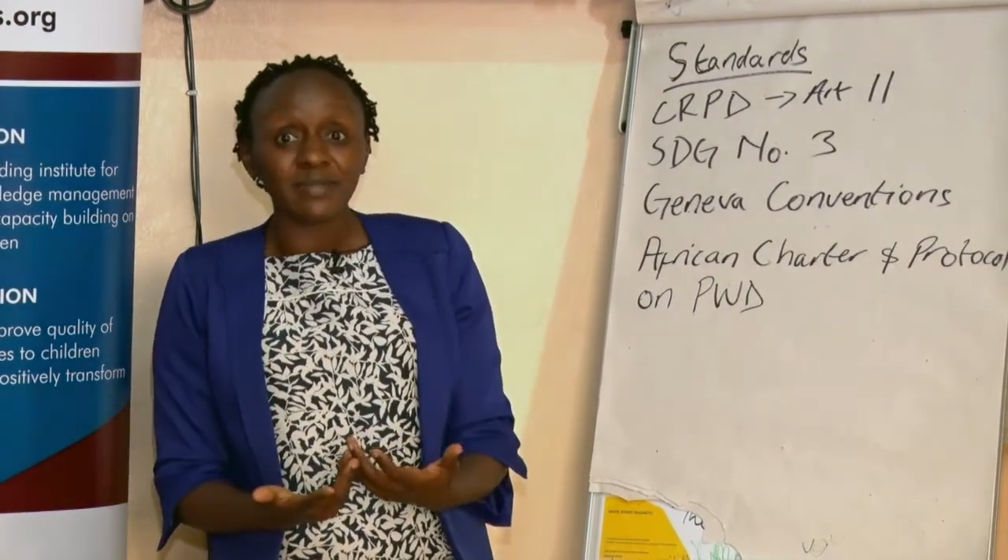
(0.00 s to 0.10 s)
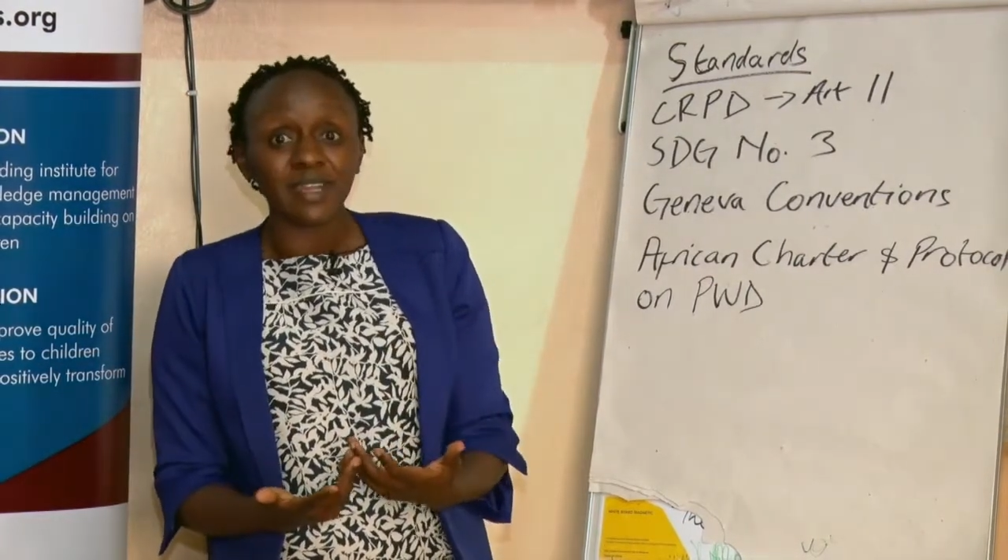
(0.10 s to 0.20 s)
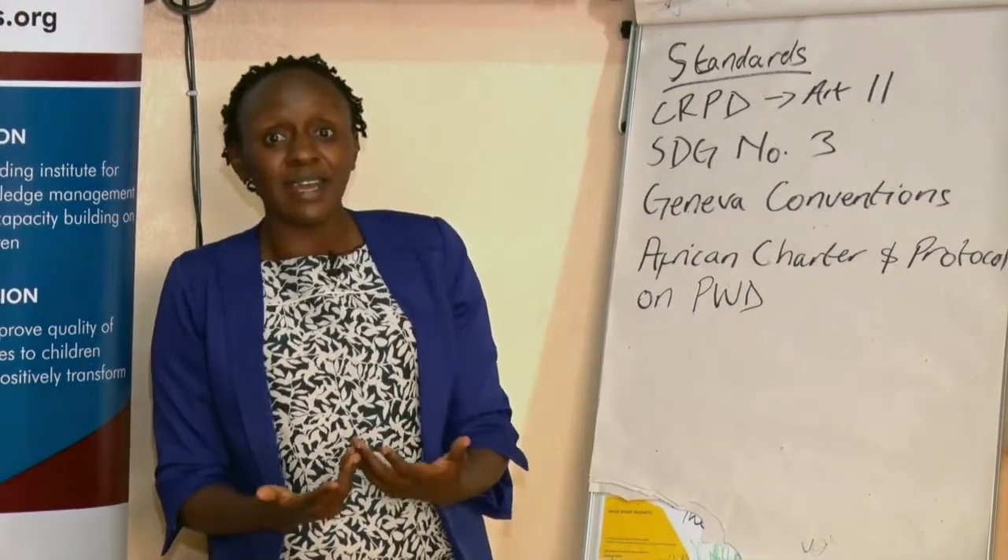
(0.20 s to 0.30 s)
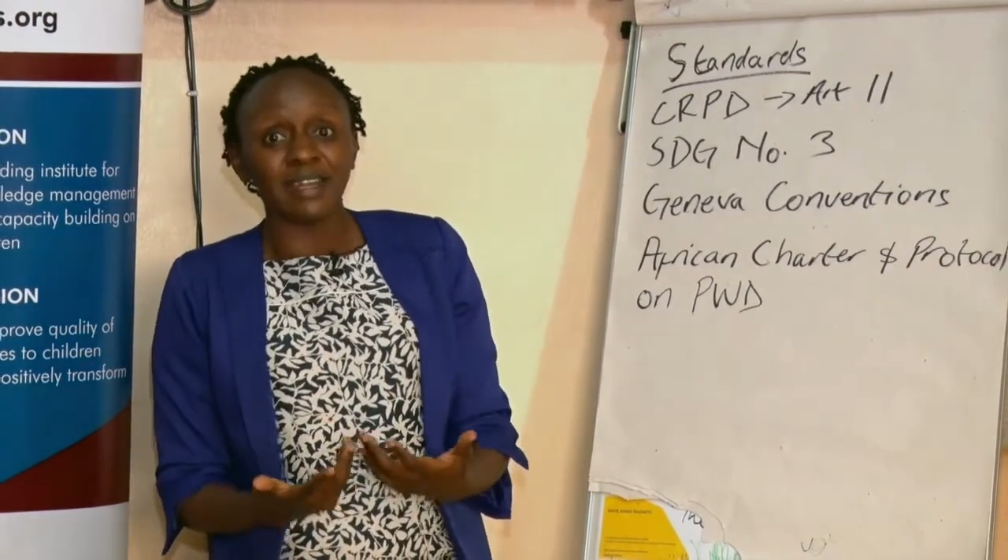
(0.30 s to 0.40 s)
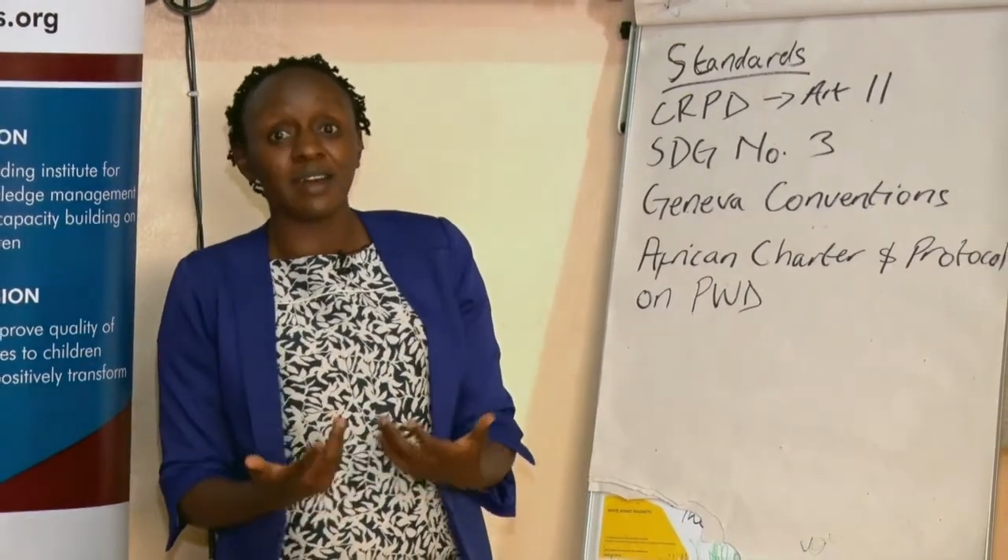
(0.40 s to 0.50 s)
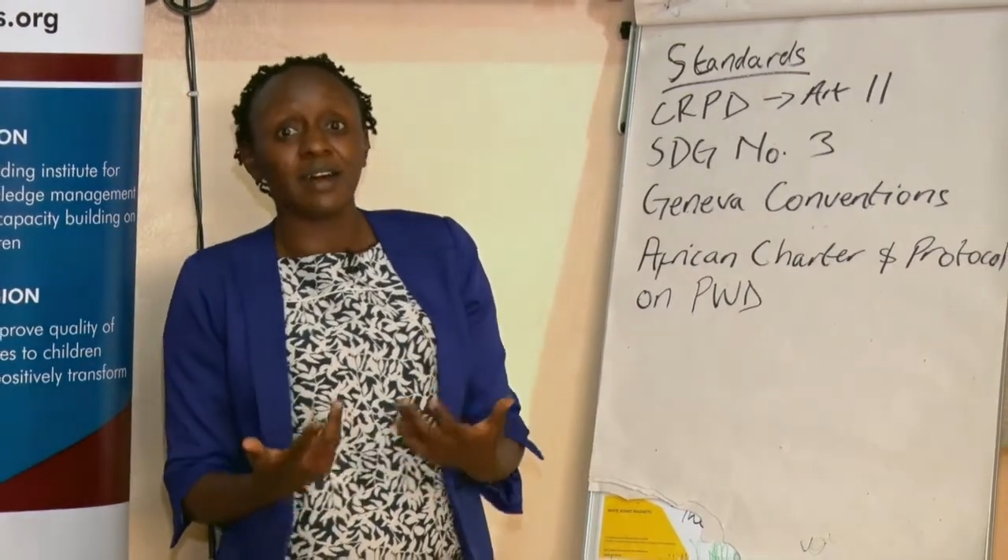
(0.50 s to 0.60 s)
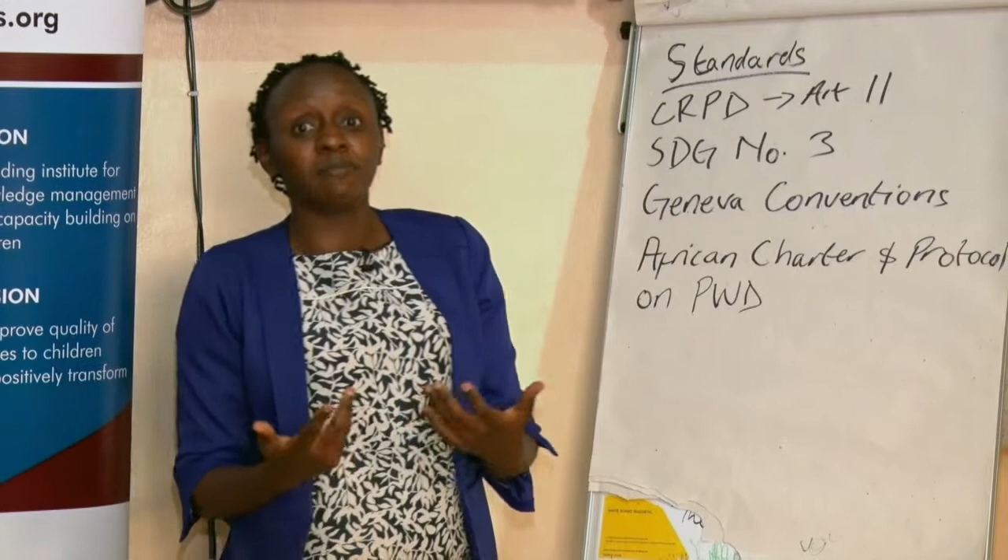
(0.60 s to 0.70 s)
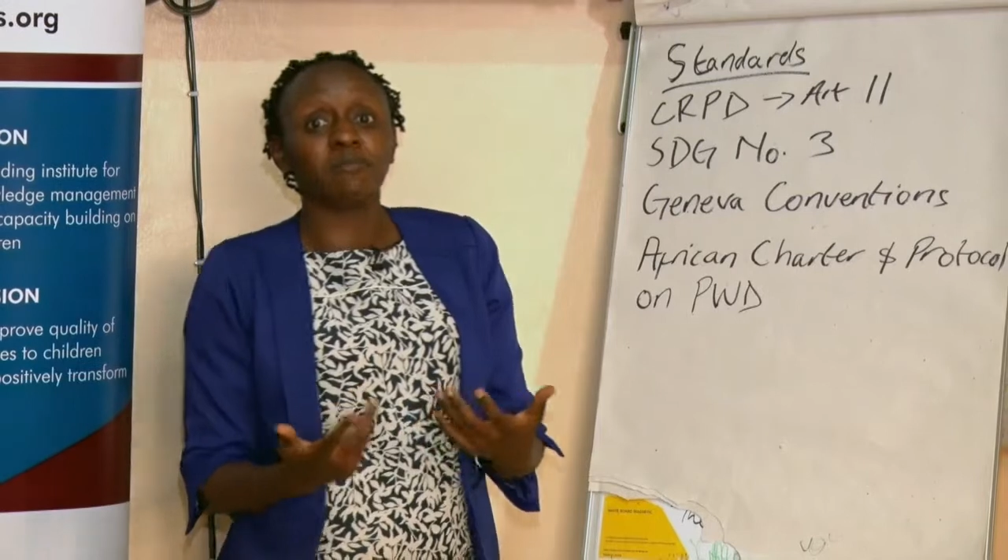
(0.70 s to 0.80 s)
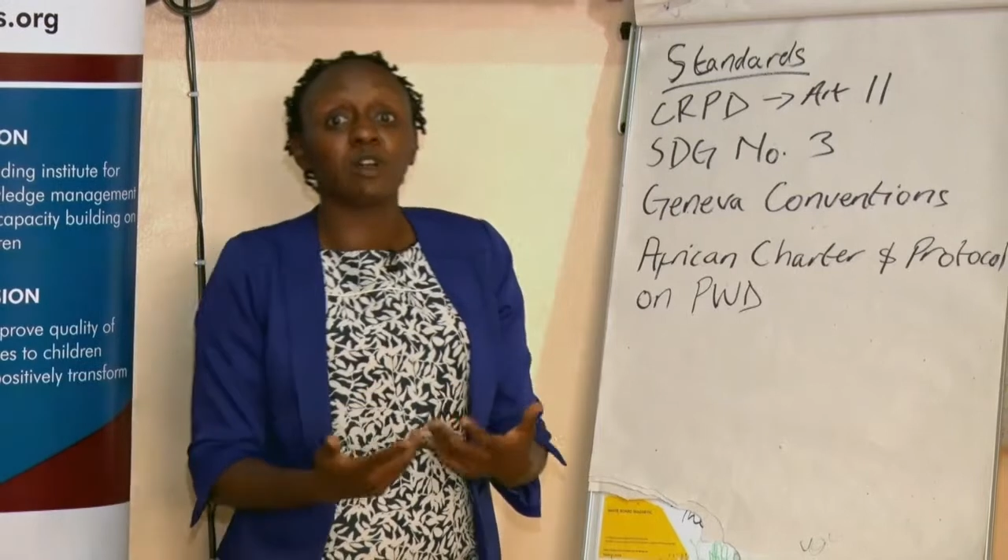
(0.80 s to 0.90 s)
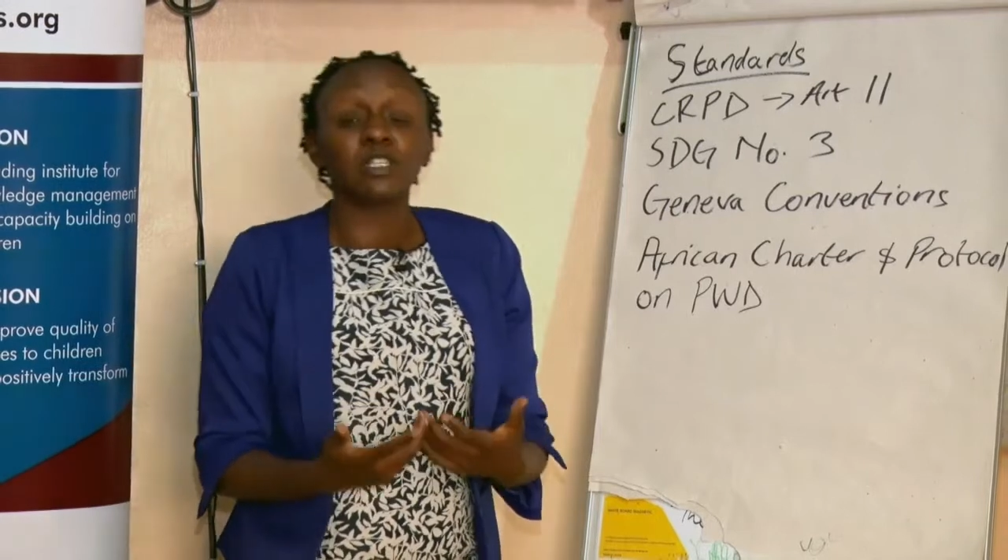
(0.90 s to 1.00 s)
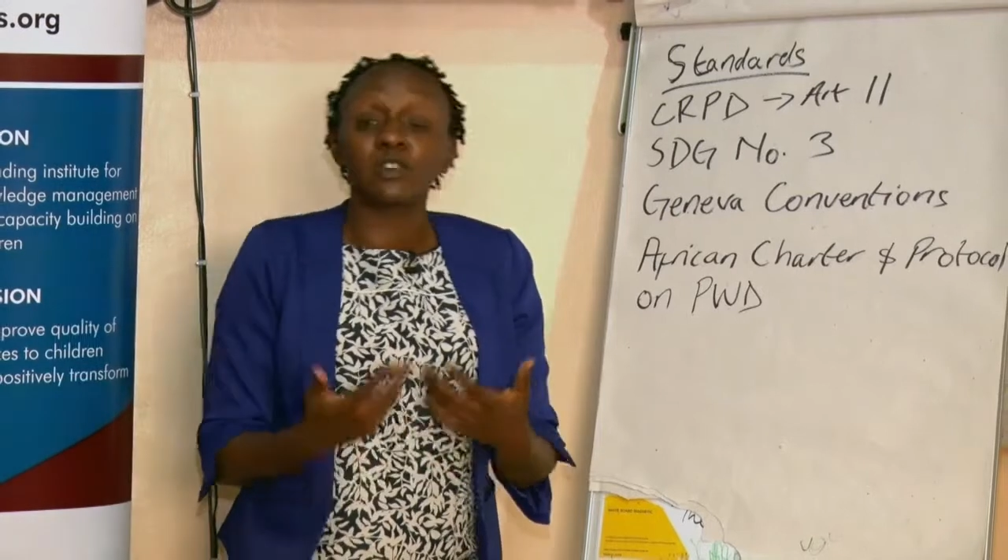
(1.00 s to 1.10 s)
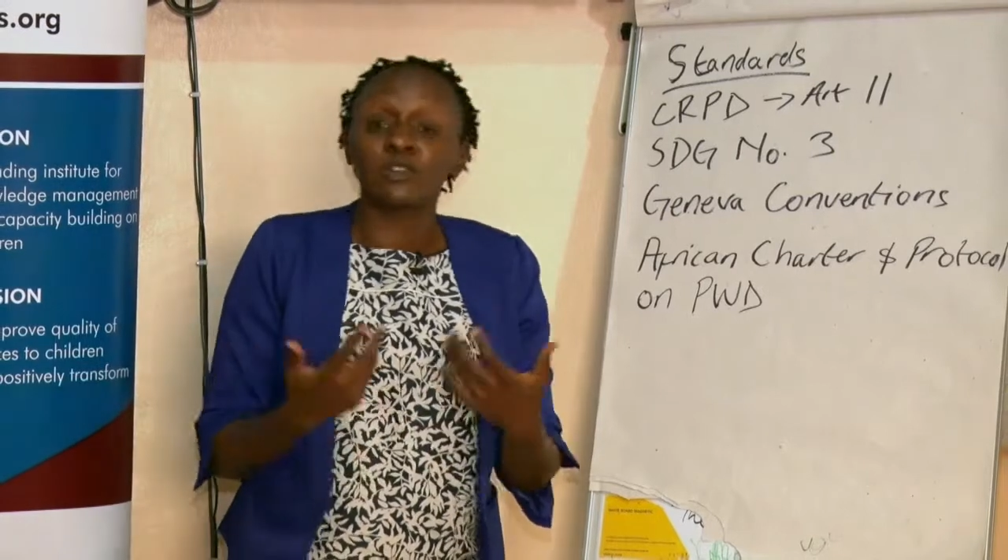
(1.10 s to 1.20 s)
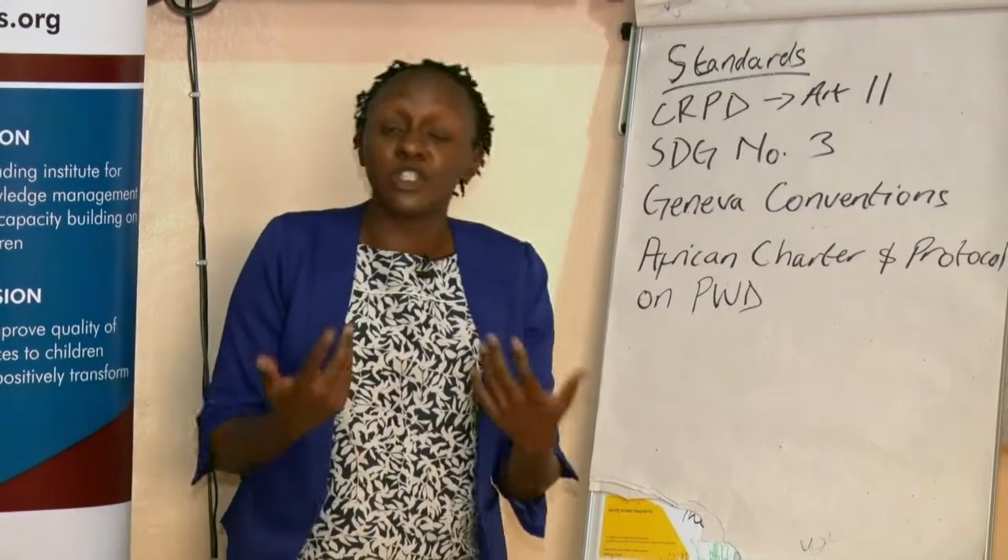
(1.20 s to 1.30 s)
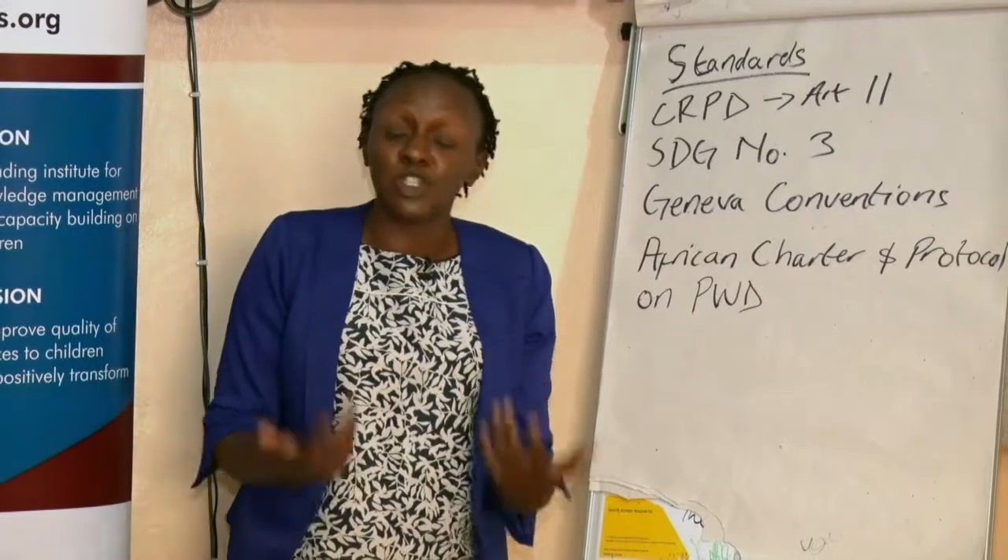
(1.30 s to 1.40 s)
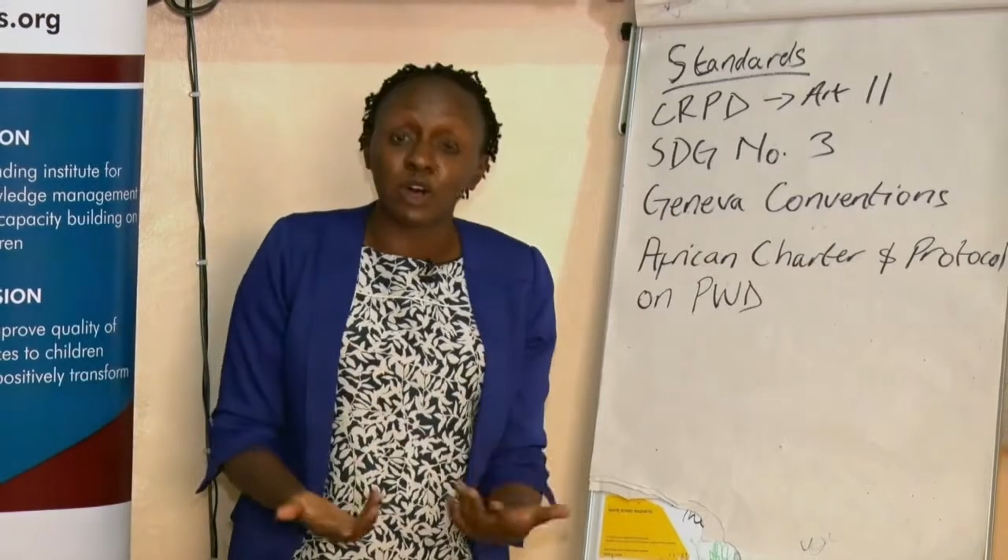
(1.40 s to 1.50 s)
and loss
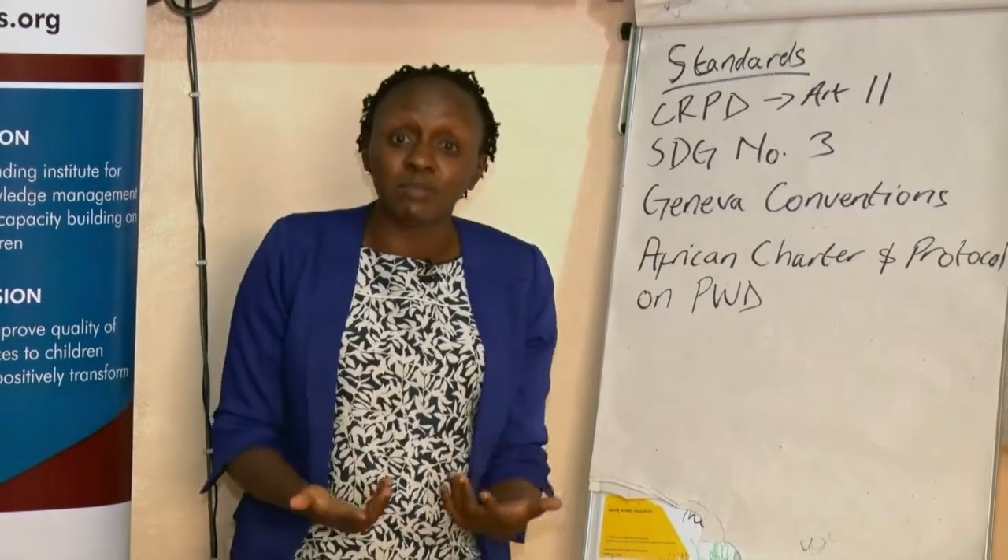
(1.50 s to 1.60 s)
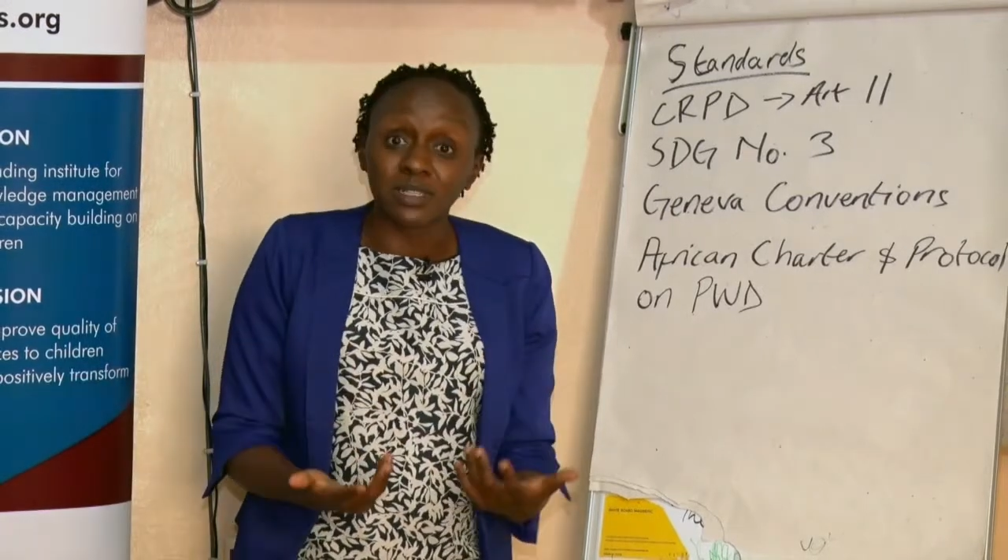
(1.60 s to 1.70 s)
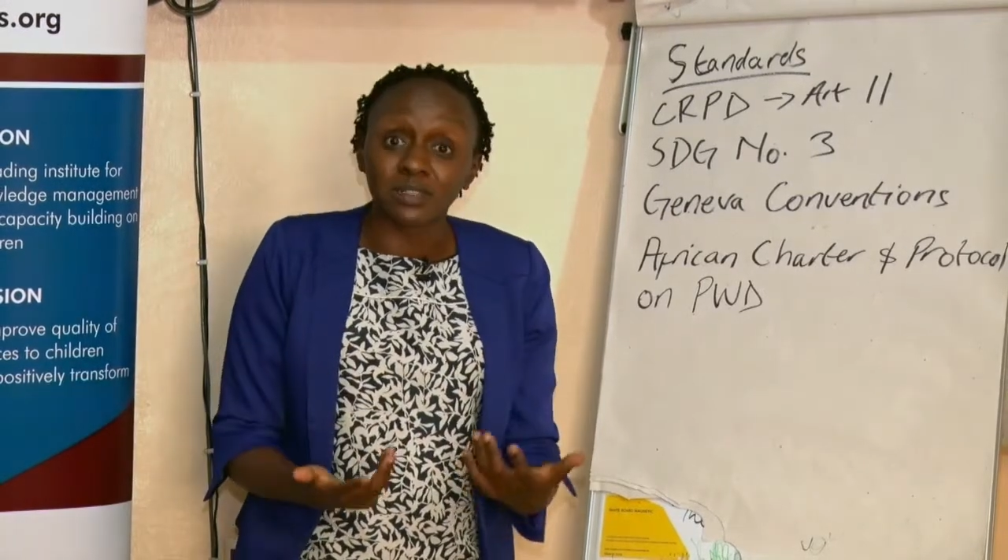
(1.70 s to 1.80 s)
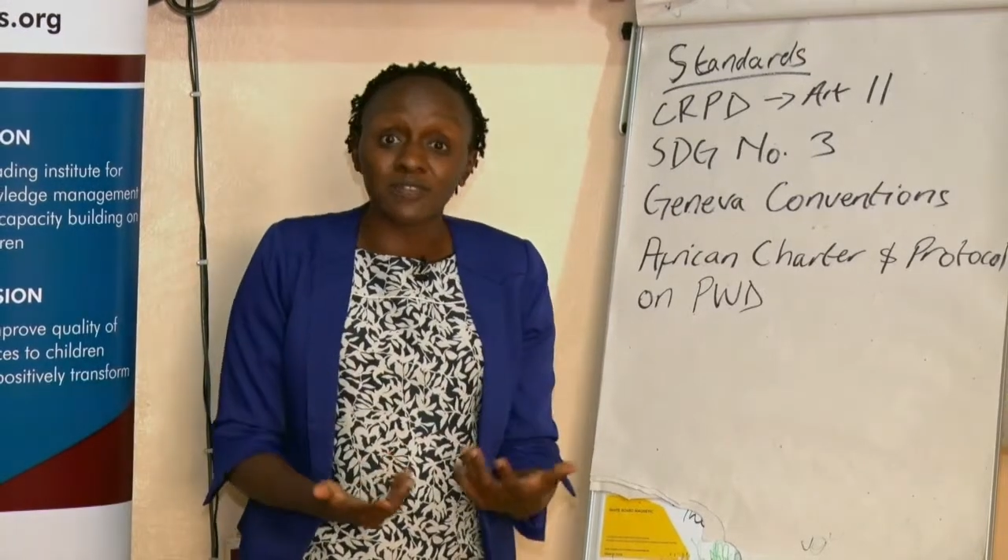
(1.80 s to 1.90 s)
of jobs,